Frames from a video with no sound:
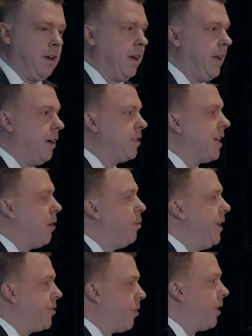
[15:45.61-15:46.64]
here's how
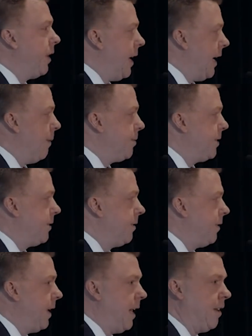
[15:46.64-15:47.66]
we shorten lineups.
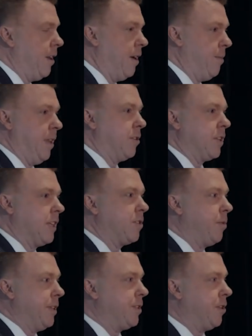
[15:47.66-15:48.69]
And I mean, there's lots of
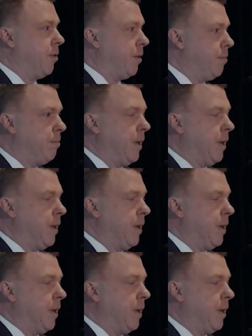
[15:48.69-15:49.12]
ways to do it.